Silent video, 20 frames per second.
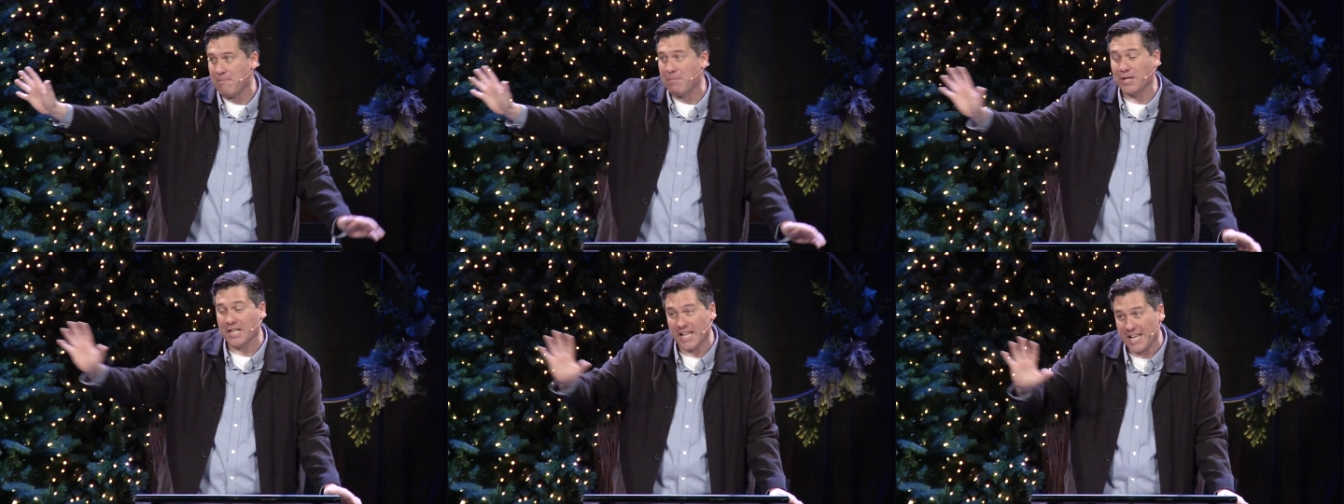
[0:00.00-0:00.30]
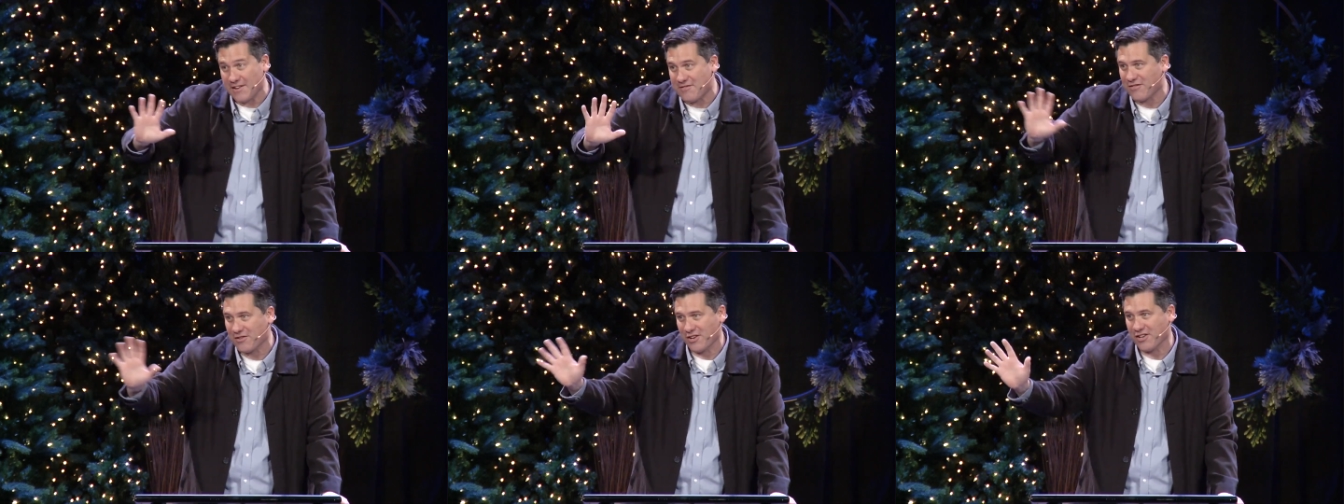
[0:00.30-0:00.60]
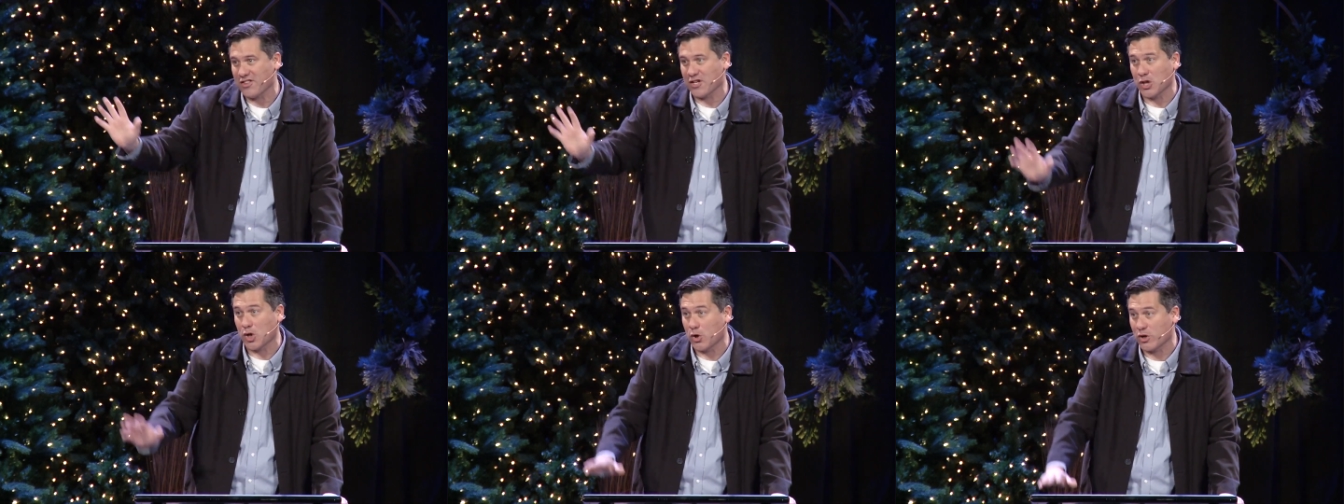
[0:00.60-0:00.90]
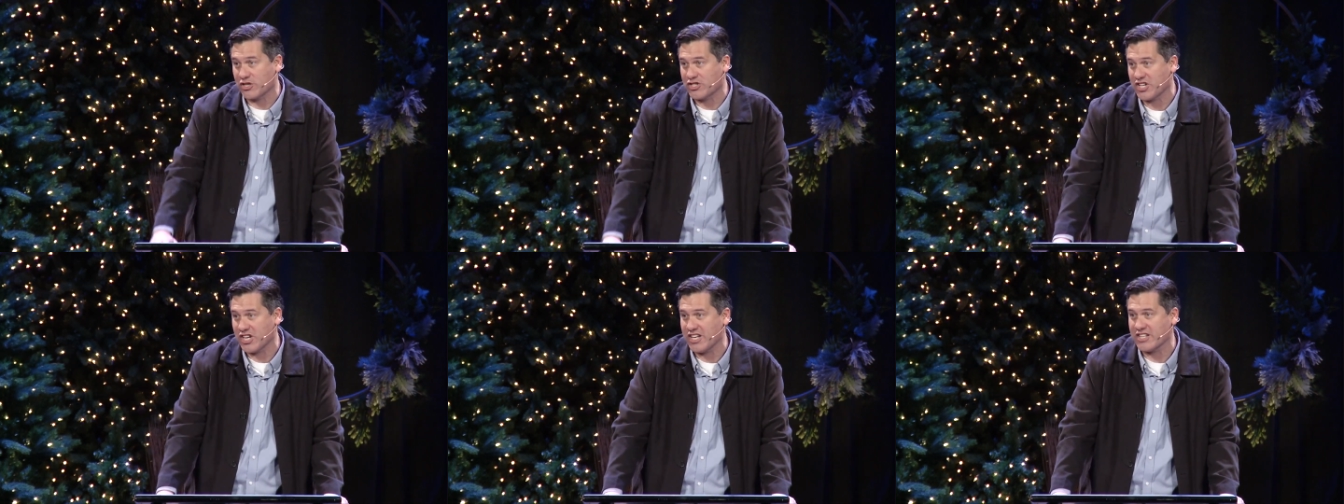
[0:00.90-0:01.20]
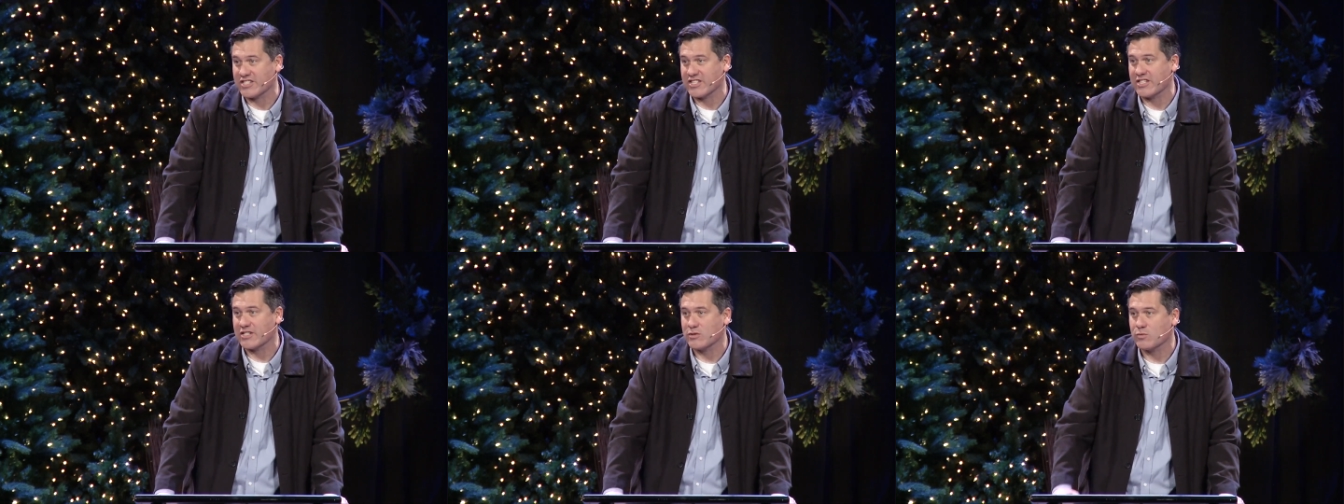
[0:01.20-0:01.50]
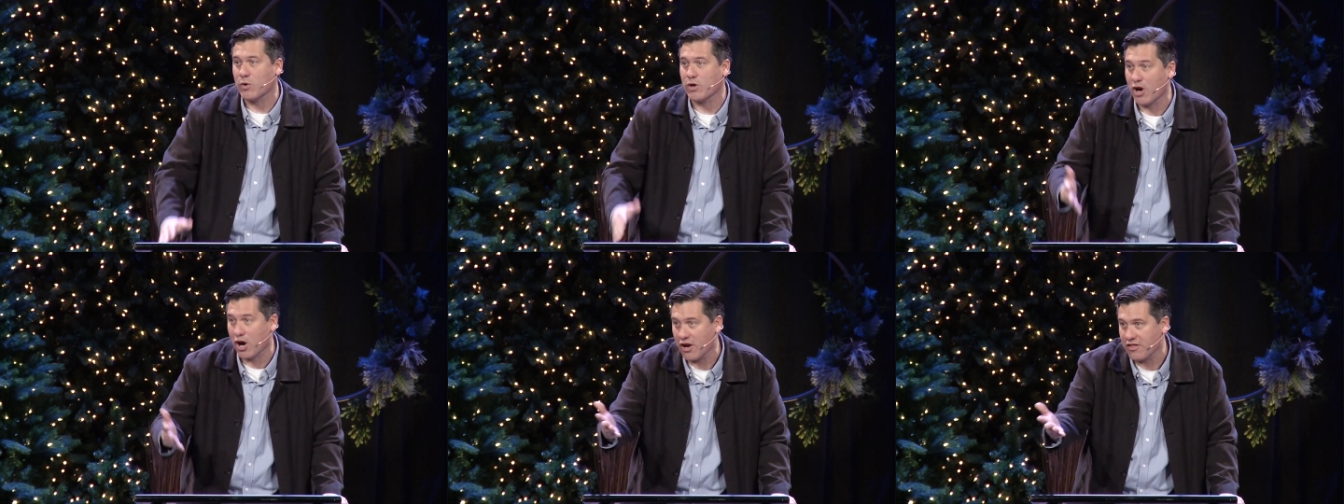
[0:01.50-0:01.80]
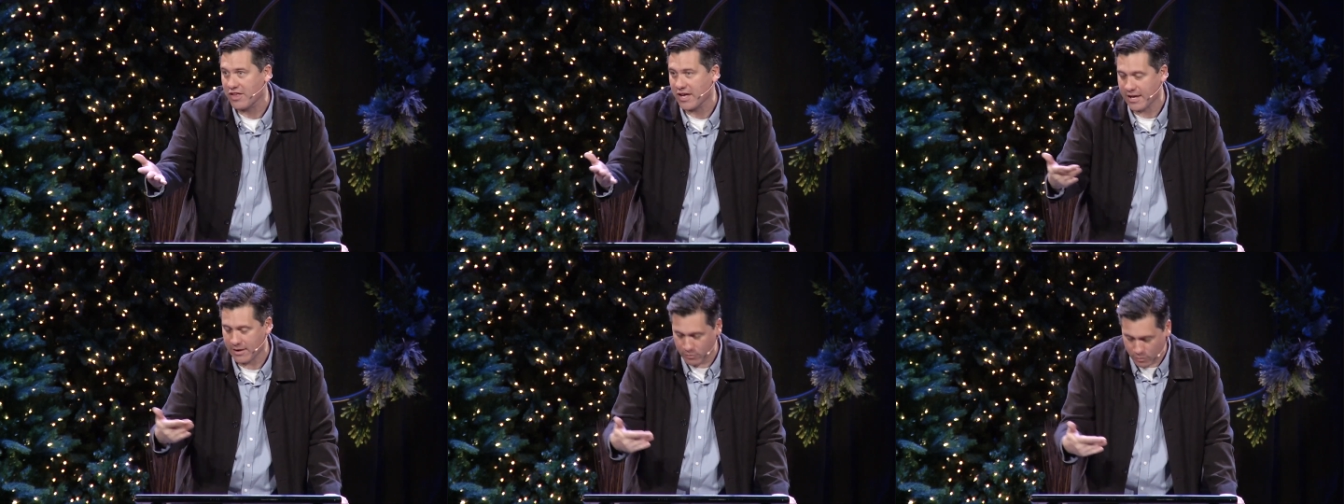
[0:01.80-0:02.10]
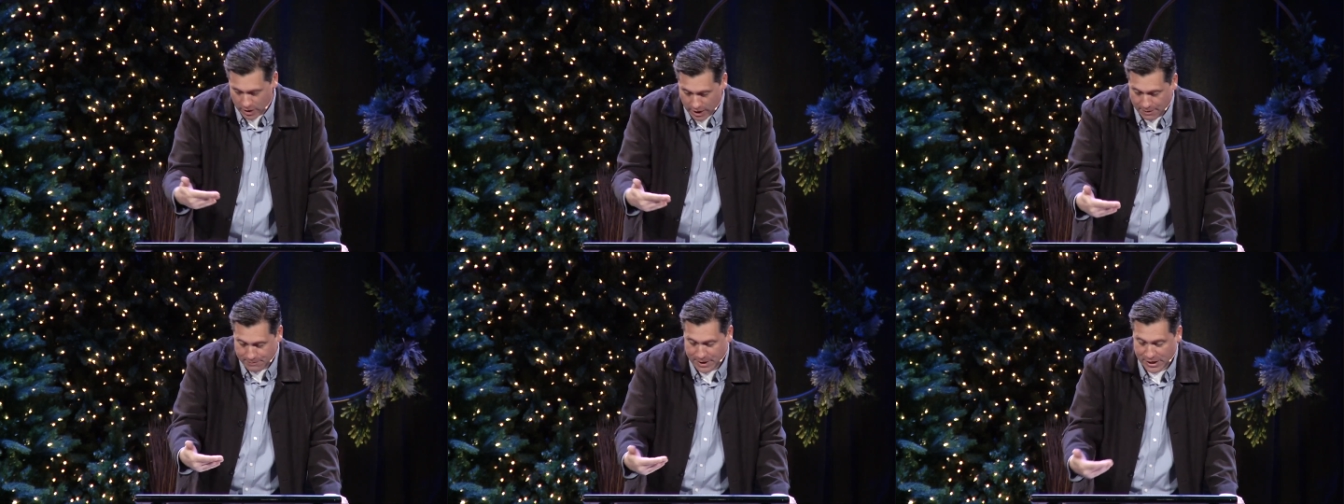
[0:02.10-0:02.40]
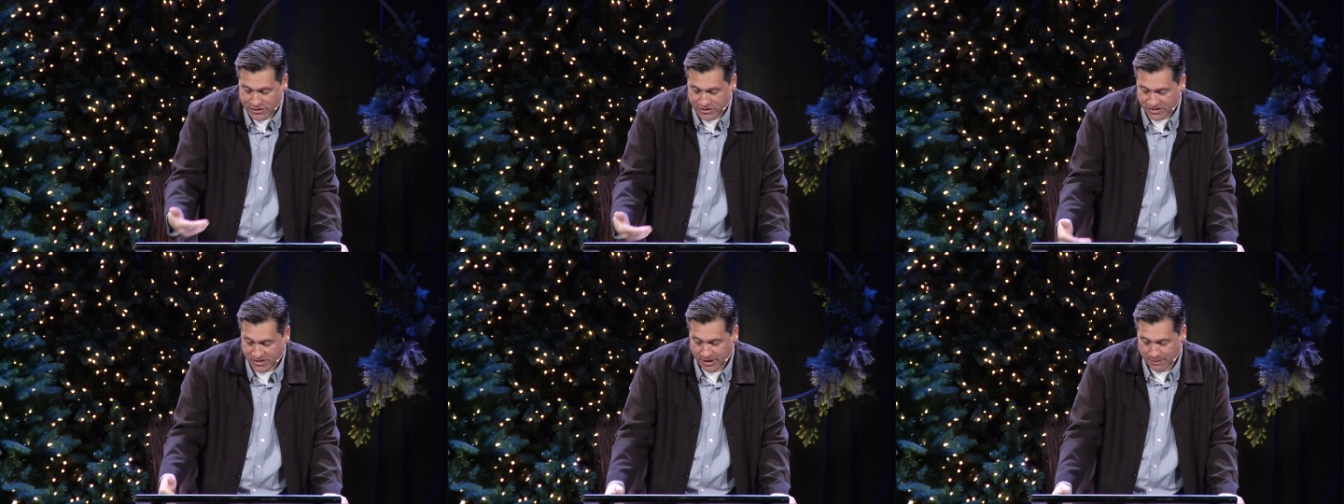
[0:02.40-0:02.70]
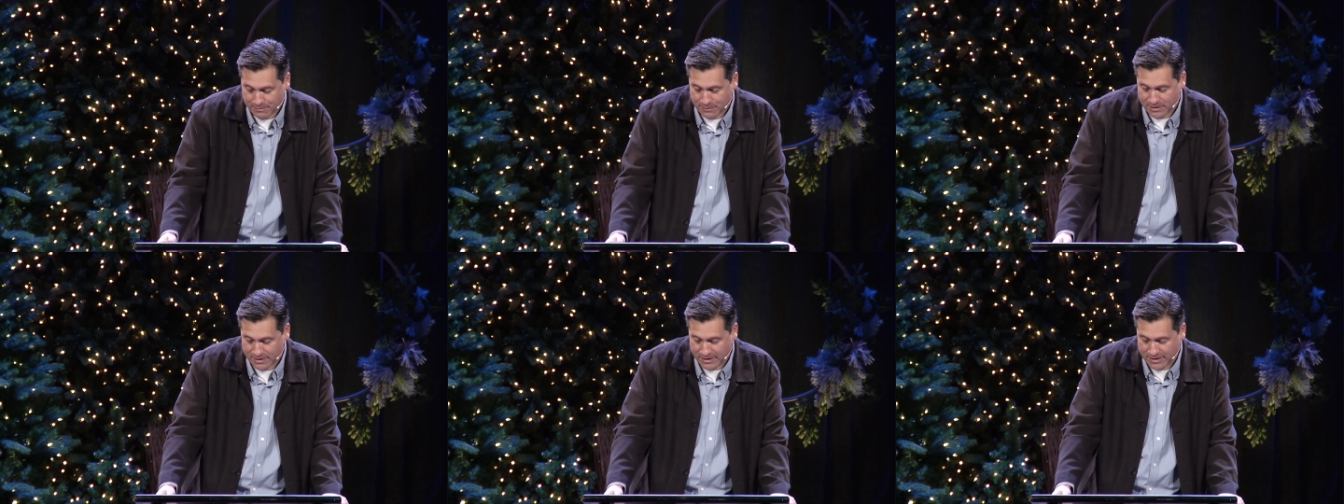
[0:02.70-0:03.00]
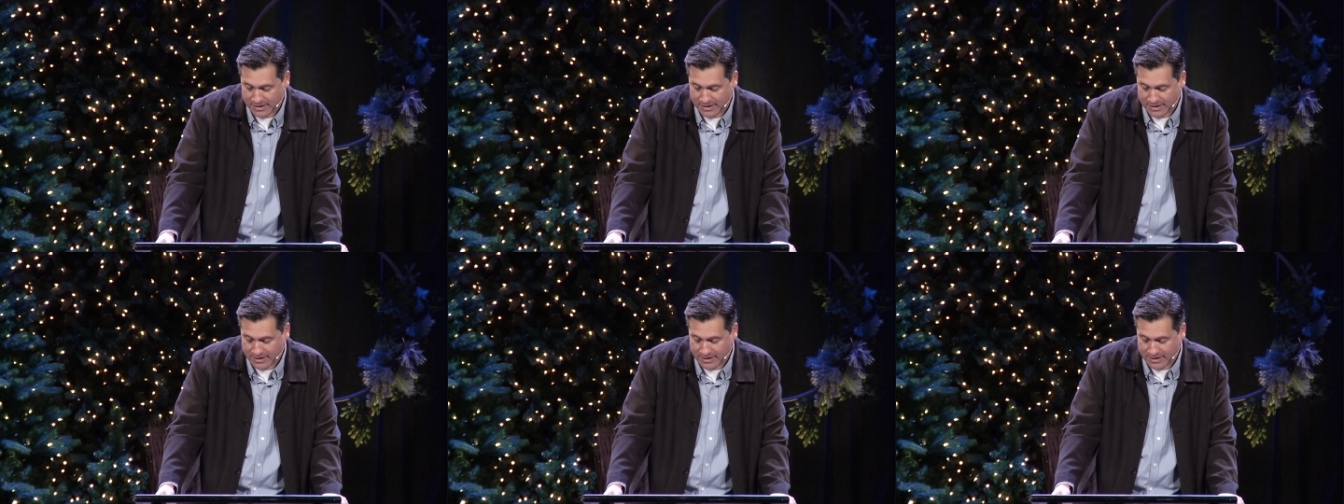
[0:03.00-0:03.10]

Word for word: a believer in the Lord Jesus. What are they? Well, I mentioned them.